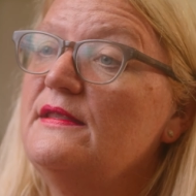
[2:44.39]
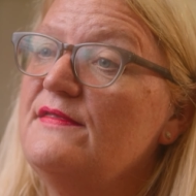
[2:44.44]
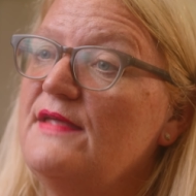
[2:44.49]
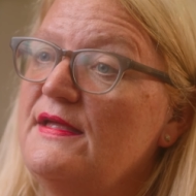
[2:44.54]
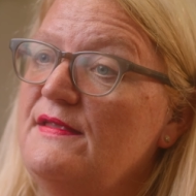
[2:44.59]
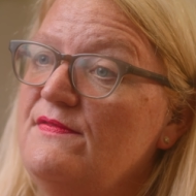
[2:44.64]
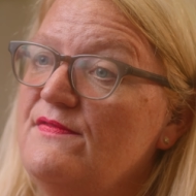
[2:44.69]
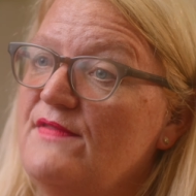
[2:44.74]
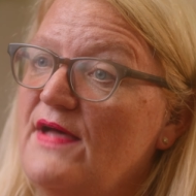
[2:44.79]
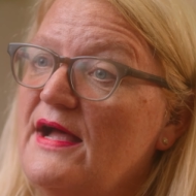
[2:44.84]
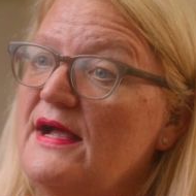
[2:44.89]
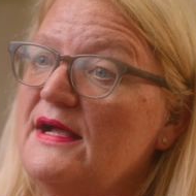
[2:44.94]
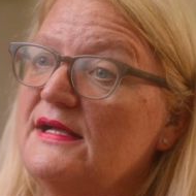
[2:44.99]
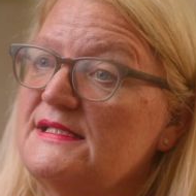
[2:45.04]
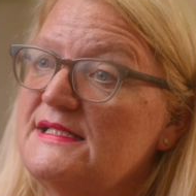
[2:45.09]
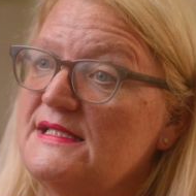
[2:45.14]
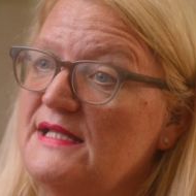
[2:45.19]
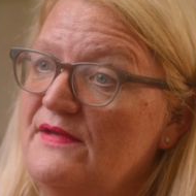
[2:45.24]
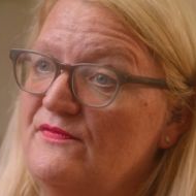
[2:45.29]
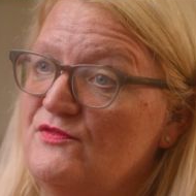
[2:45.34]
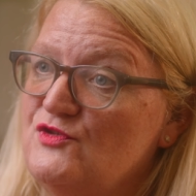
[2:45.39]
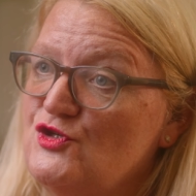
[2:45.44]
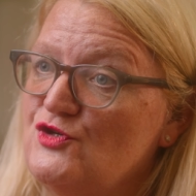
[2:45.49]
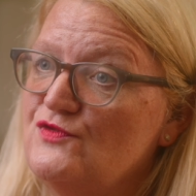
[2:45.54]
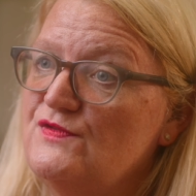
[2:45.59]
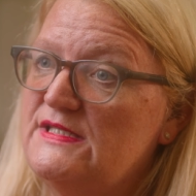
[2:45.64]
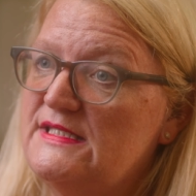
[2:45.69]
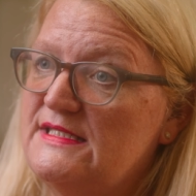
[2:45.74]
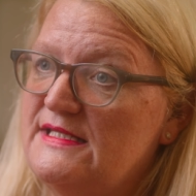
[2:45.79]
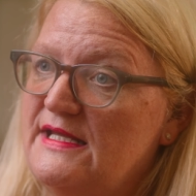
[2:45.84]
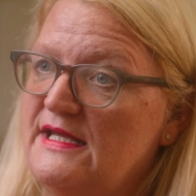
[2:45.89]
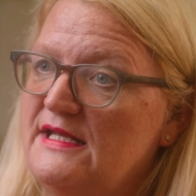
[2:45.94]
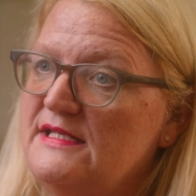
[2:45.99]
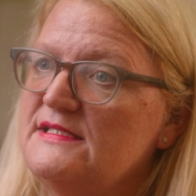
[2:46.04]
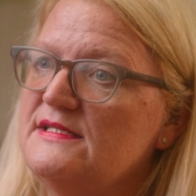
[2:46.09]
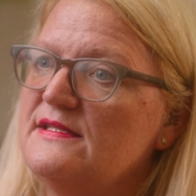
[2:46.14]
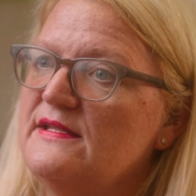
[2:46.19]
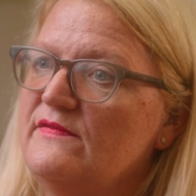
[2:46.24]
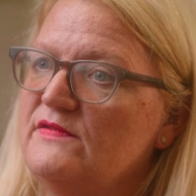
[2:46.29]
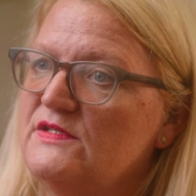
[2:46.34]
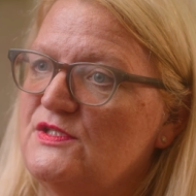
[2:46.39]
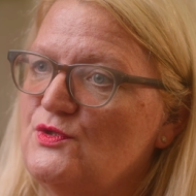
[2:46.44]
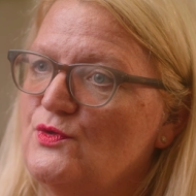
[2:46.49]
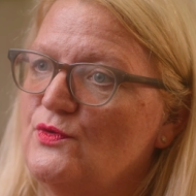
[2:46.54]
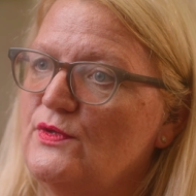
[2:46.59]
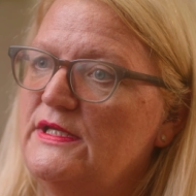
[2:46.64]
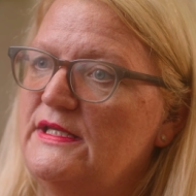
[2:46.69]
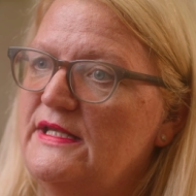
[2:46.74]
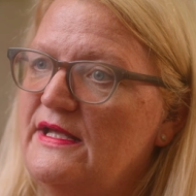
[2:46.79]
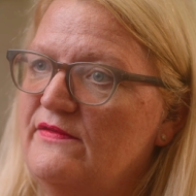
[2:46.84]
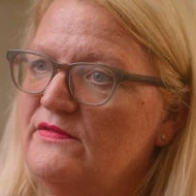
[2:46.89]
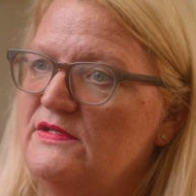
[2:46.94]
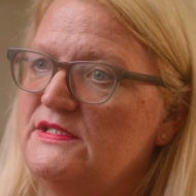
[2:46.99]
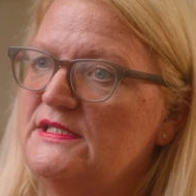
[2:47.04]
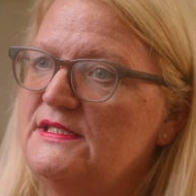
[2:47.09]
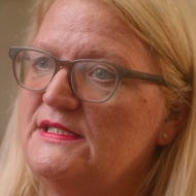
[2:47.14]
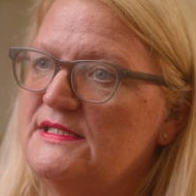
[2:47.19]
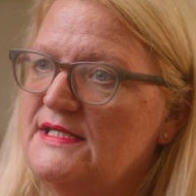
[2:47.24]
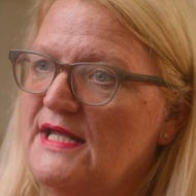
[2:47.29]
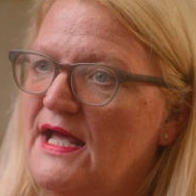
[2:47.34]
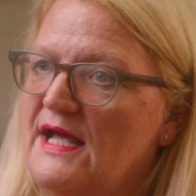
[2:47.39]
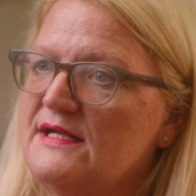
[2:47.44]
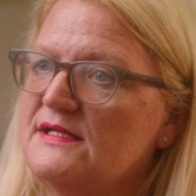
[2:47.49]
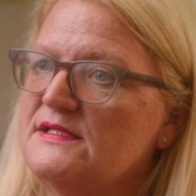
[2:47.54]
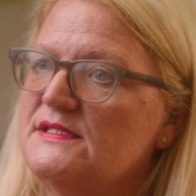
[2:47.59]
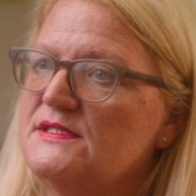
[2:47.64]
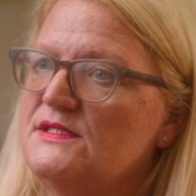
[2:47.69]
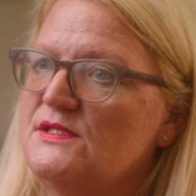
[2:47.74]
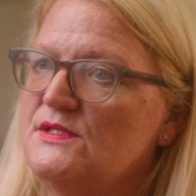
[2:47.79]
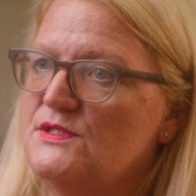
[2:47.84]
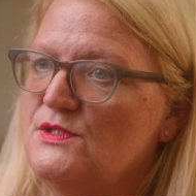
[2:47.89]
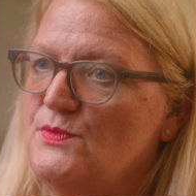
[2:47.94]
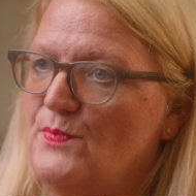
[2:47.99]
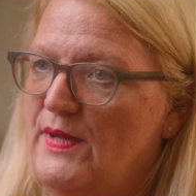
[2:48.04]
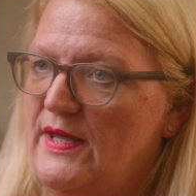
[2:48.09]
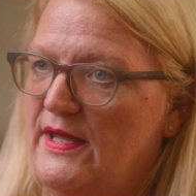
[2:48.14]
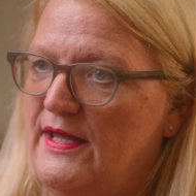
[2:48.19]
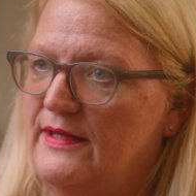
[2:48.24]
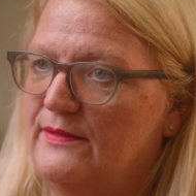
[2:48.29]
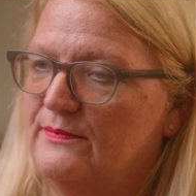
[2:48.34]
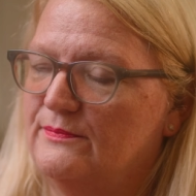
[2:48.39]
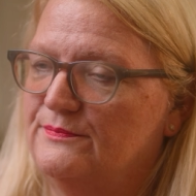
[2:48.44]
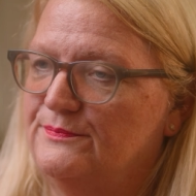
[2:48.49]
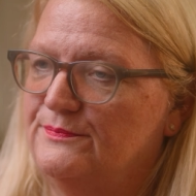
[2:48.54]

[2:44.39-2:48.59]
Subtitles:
then that has left your estate and there is no inheritance tax to pay.